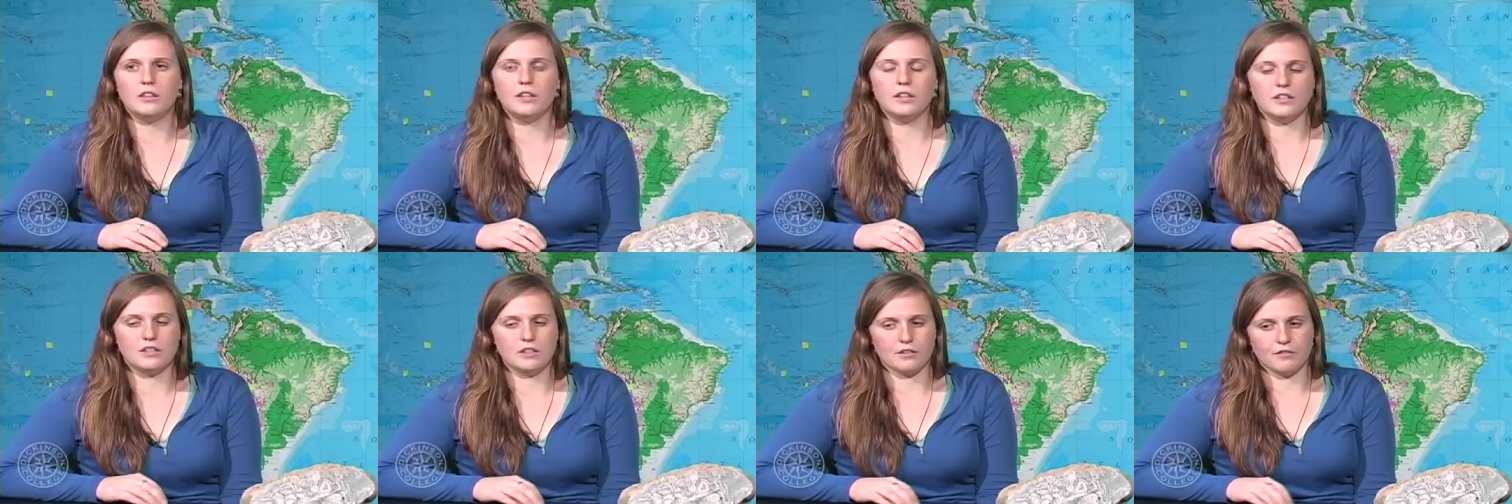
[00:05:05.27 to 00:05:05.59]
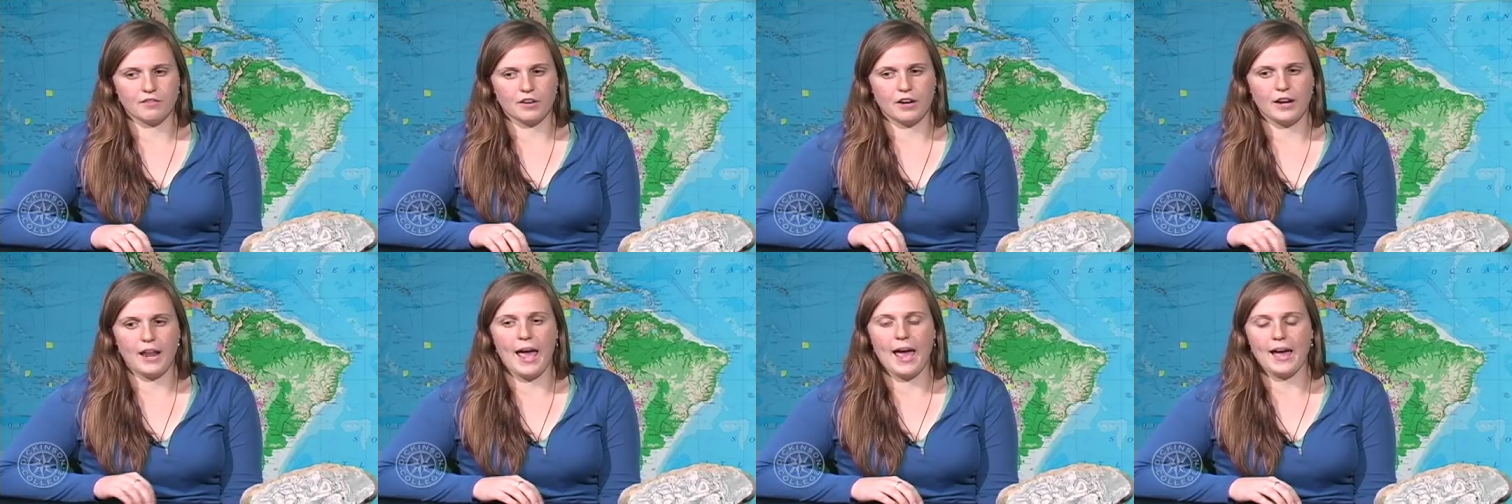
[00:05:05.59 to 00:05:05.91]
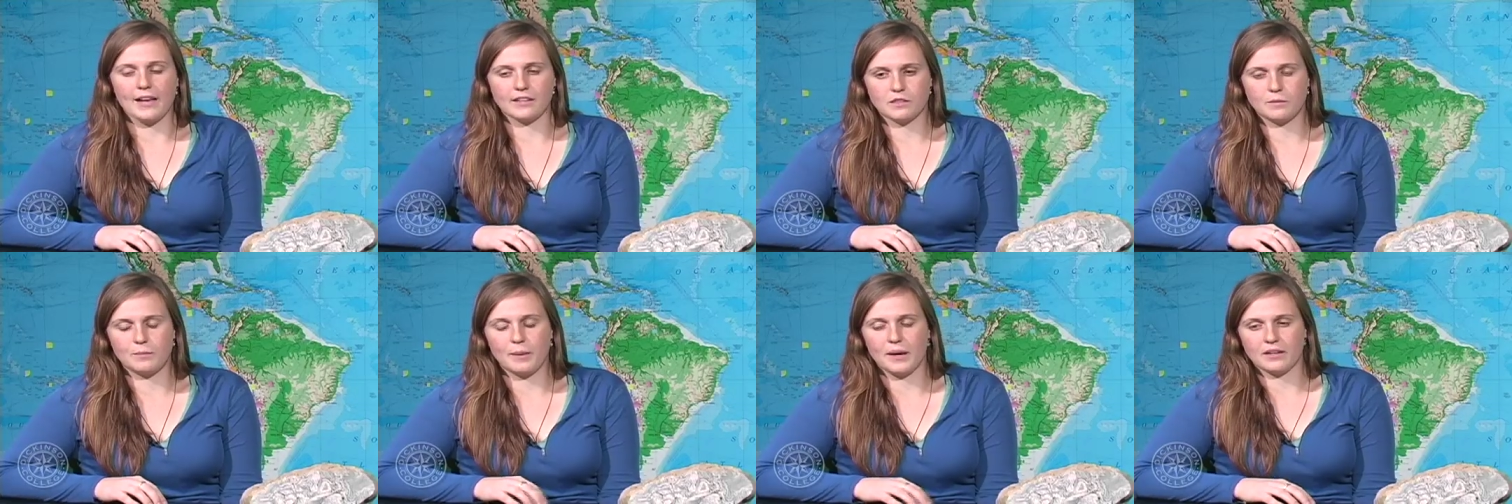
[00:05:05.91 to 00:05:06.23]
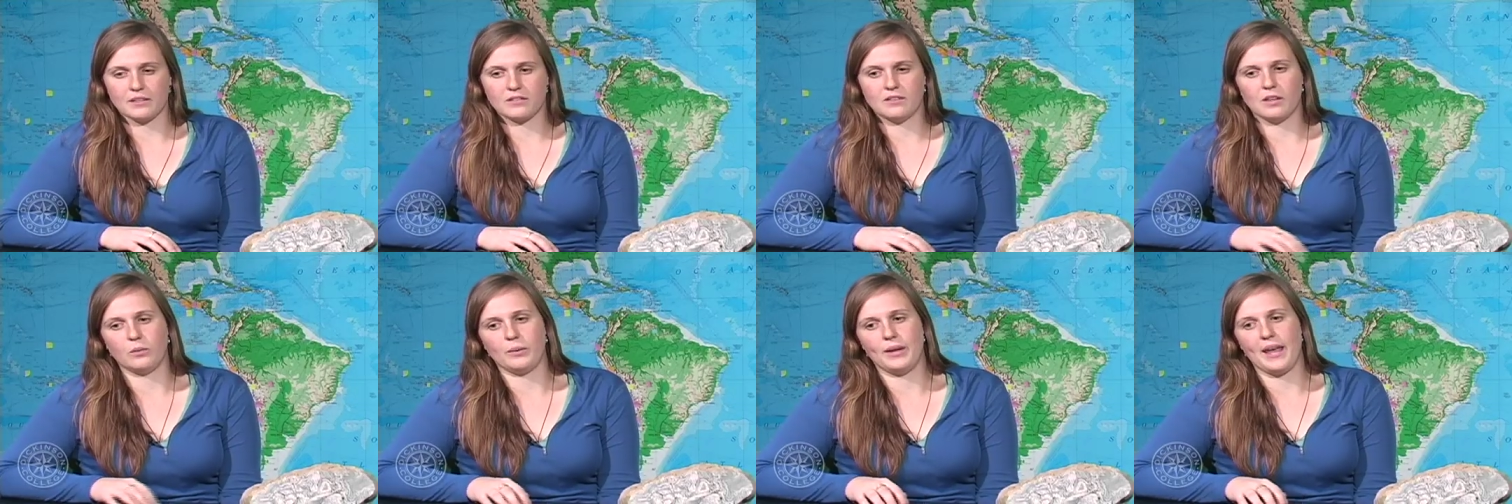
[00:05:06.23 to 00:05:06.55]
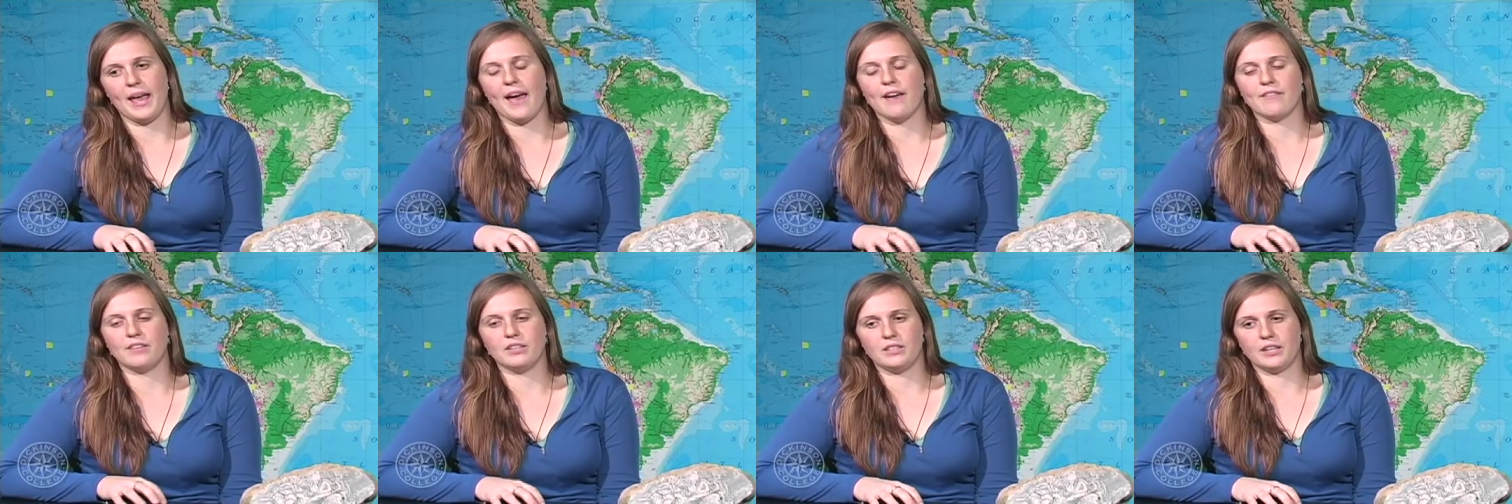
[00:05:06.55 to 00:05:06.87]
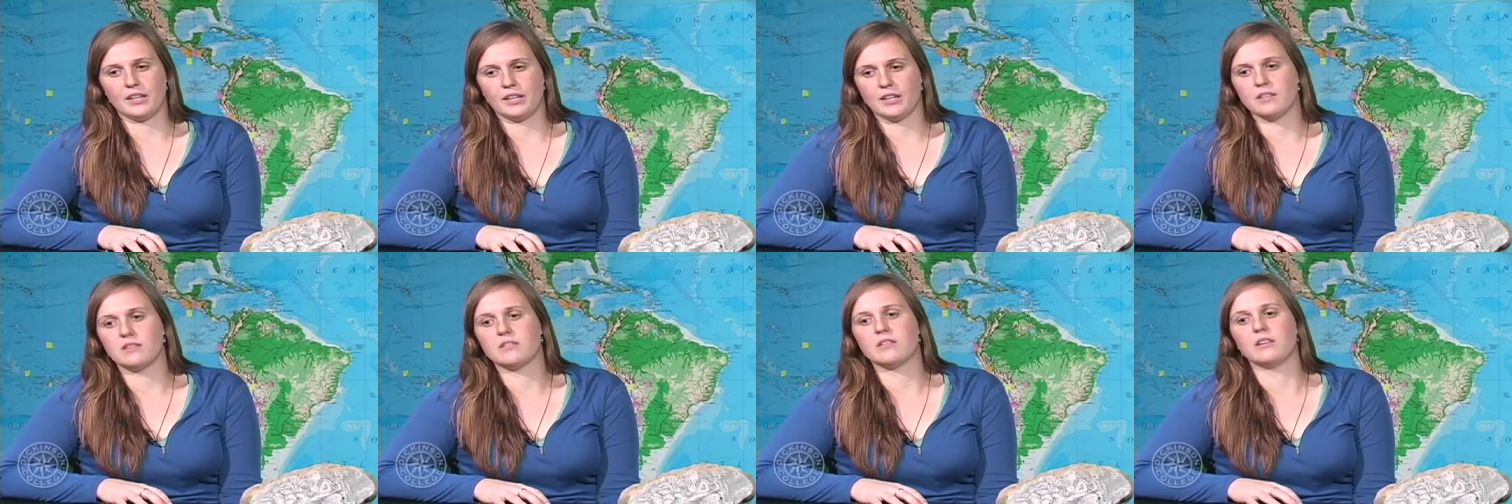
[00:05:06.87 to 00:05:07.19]
The different aspects that we have at
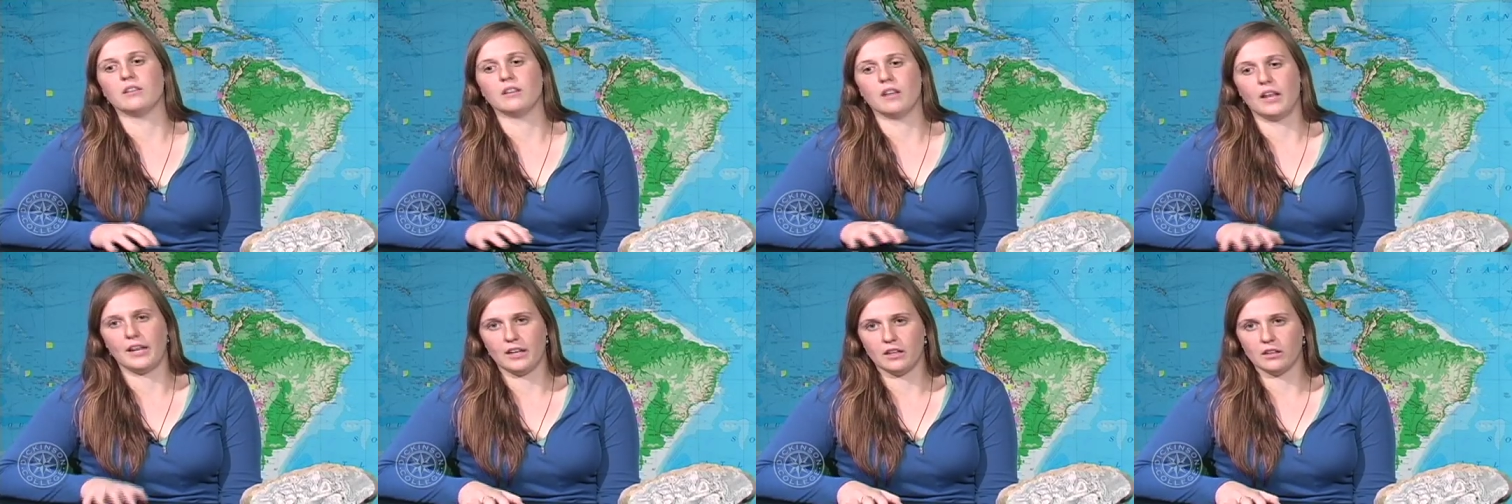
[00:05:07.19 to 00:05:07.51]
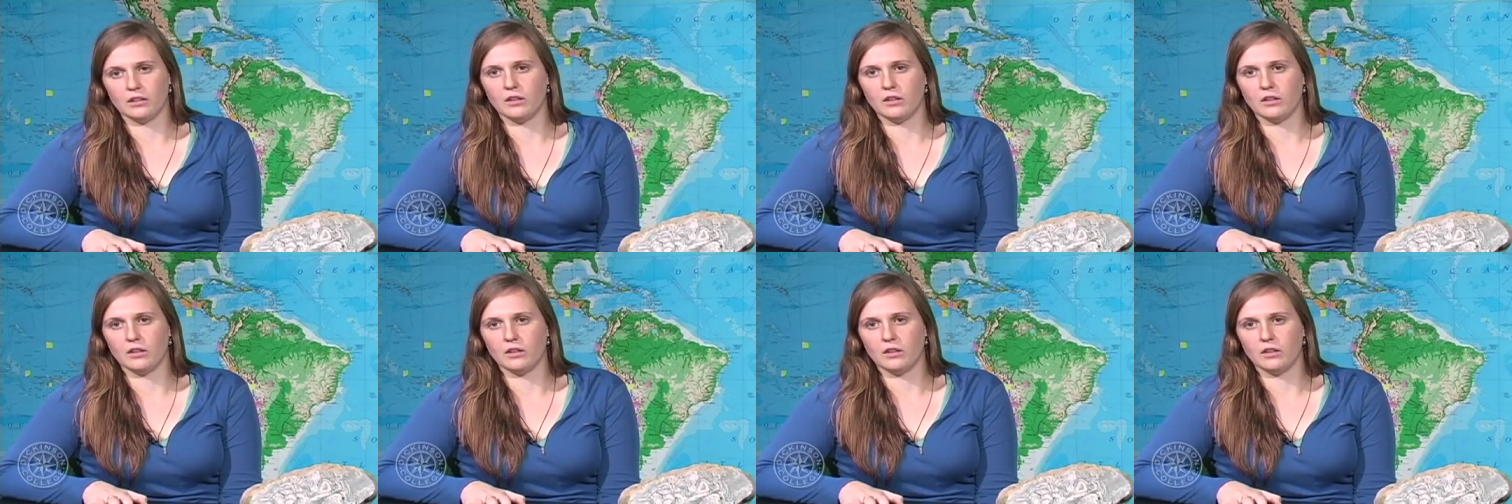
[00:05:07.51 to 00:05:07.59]
Dickinson, like